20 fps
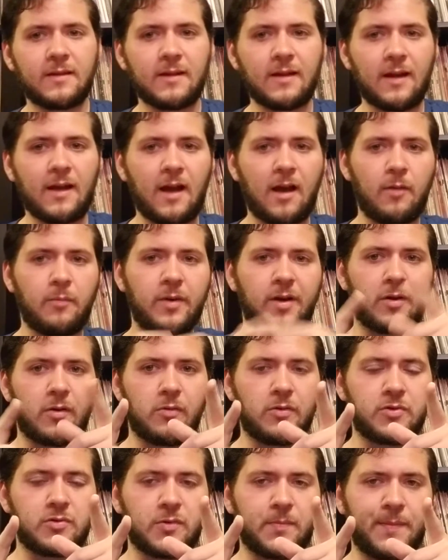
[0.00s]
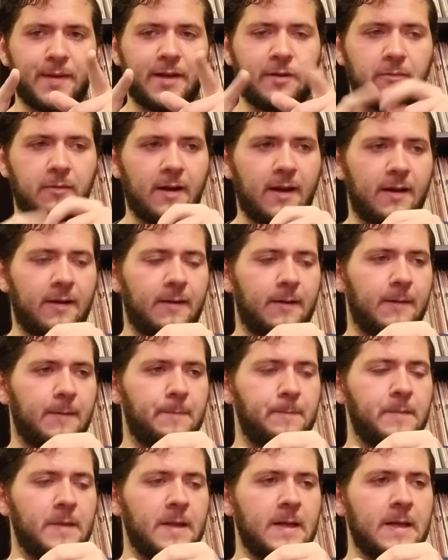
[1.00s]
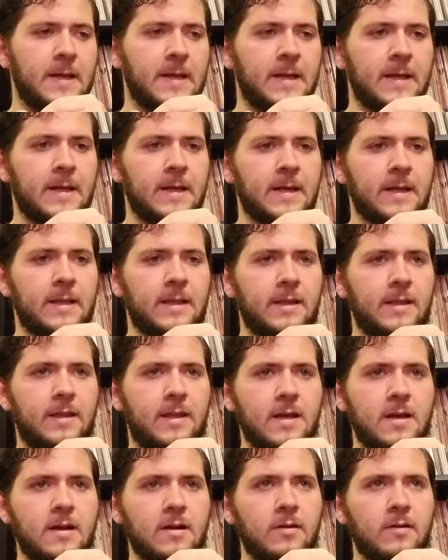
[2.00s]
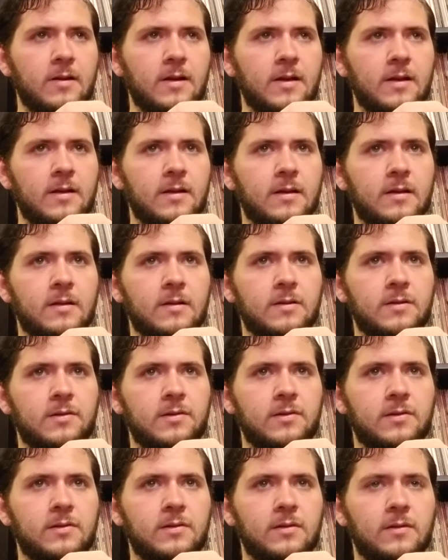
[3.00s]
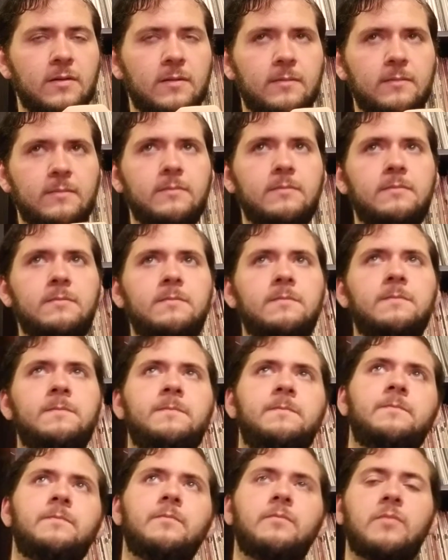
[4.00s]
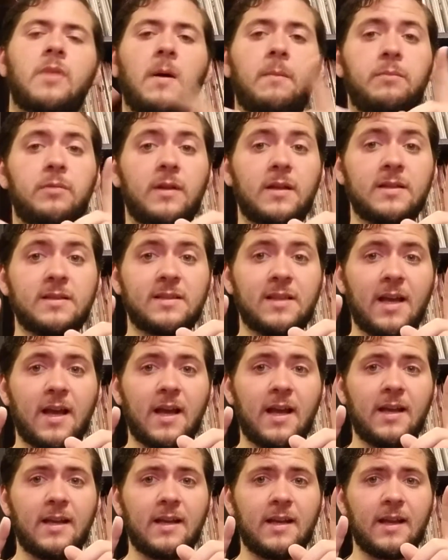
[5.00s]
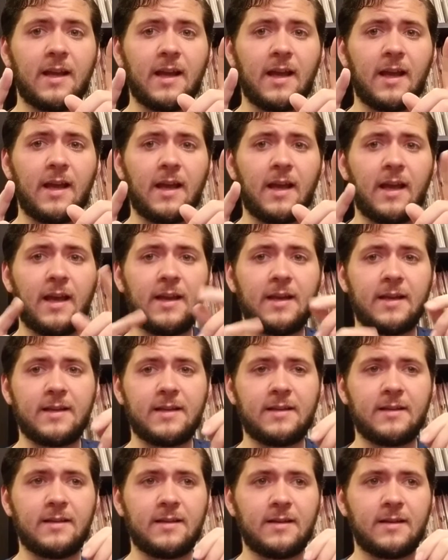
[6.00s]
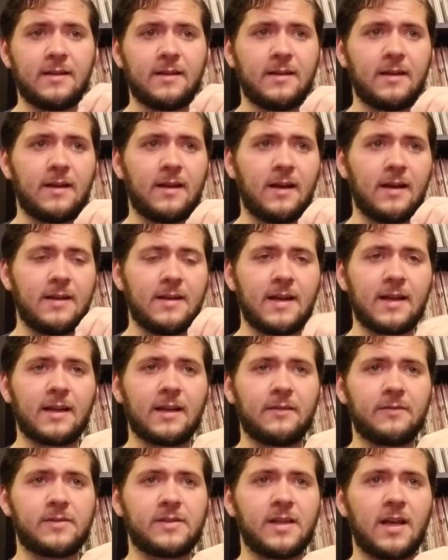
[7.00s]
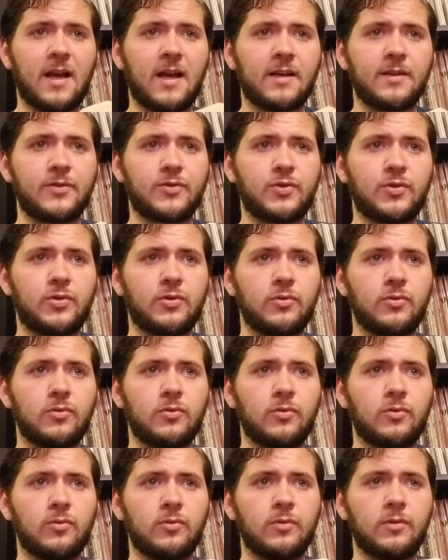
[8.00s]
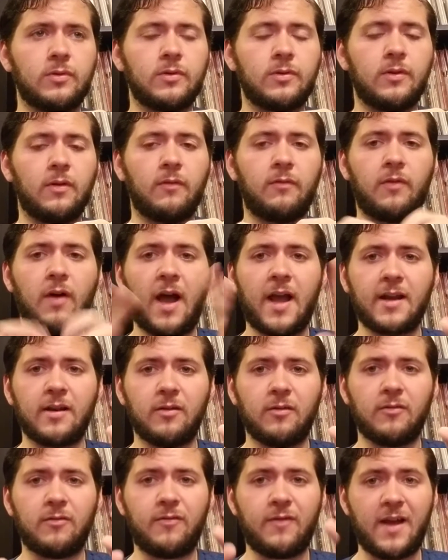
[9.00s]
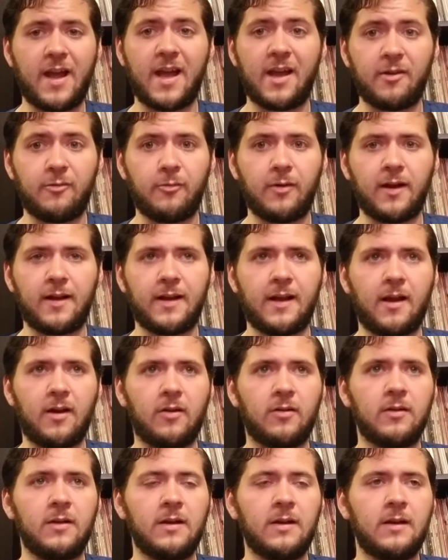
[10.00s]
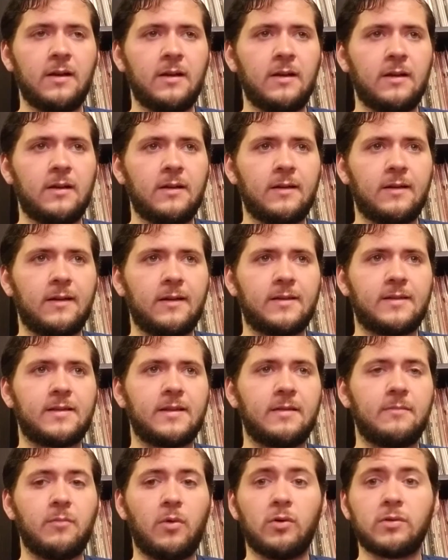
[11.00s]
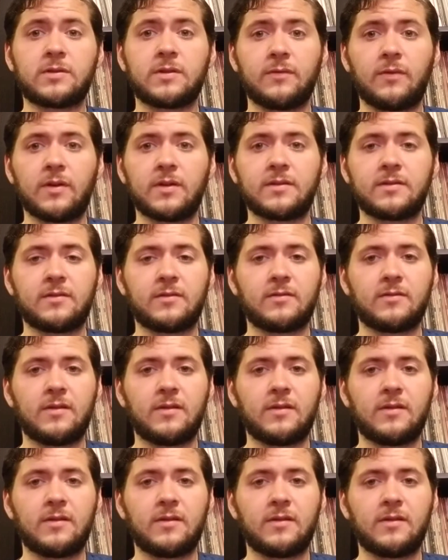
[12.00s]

I'm going to go into a mini rant here. There is a plus side and a negative side to the vinyl fad right now. Let's see, most of us,